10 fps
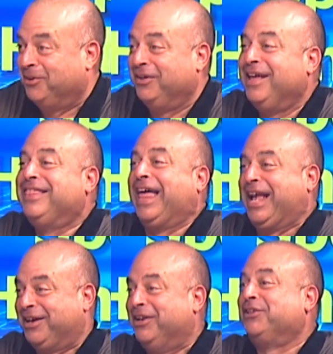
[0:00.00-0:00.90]

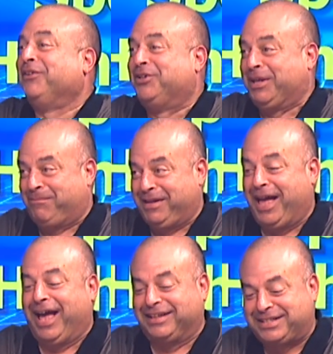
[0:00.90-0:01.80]
Thank goodness for
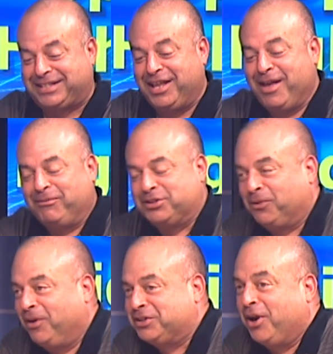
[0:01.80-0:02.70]
GPS, because there
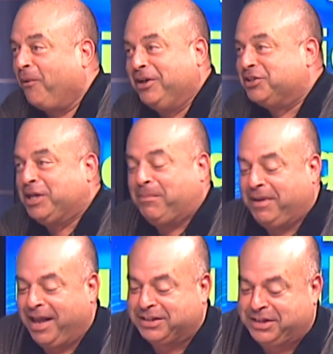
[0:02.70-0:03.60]
wasn't always
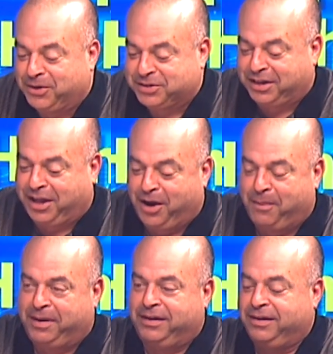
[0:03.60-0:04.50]
GPS years ago.
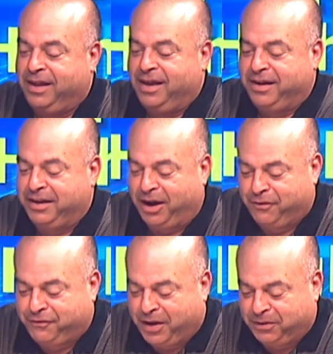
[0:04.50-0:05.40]
I mean,
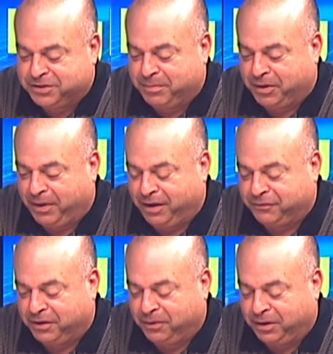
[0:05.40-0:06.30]
phones have been around
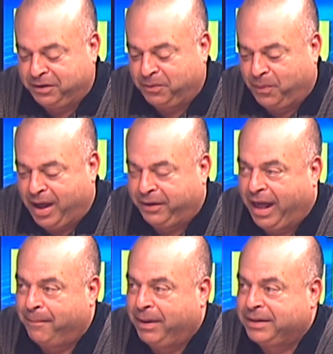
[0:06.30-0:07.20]
for a good while
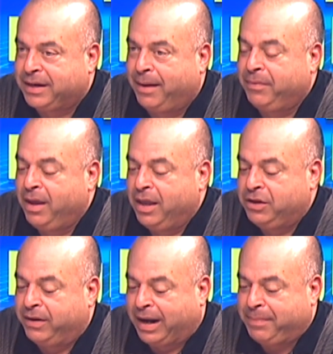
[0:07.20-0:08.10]
now, but
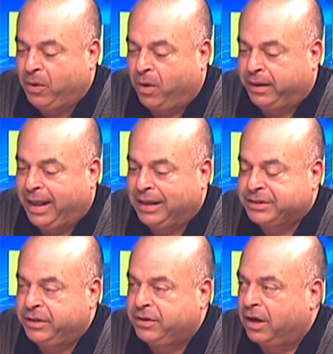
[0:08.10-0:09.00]
you got to be organized,
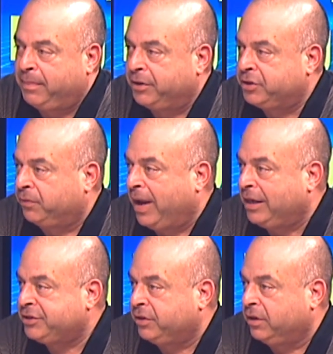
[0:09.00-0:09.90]
and you talk about your roster.